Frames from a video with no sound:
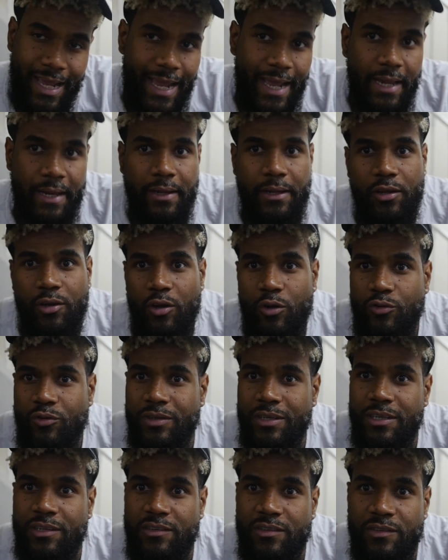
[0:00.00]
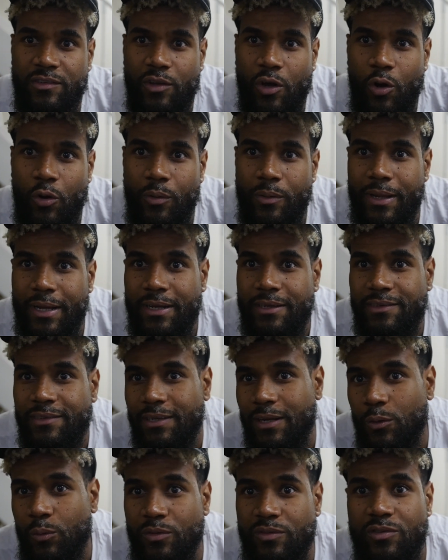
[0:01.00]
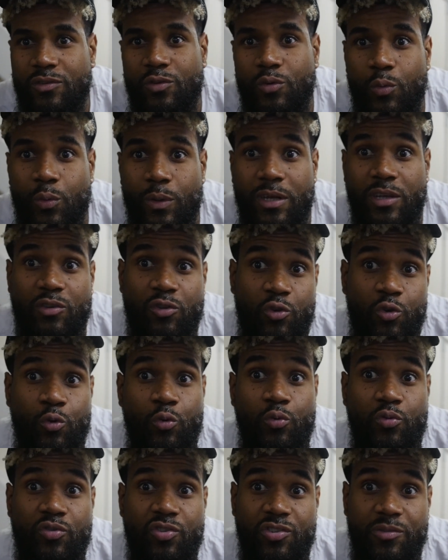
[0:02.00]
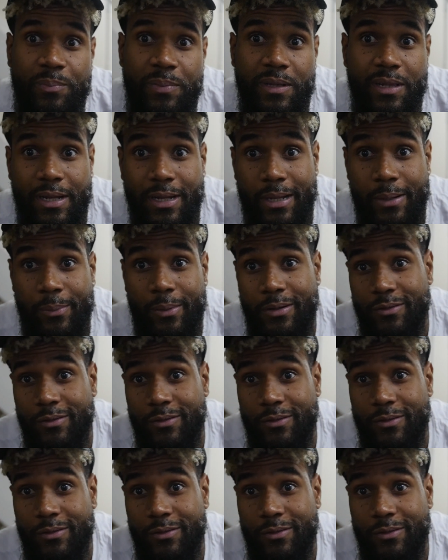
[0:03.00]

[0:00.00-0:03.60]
And you know, to each his own. Like I said, I wasn't doing it to just be like him.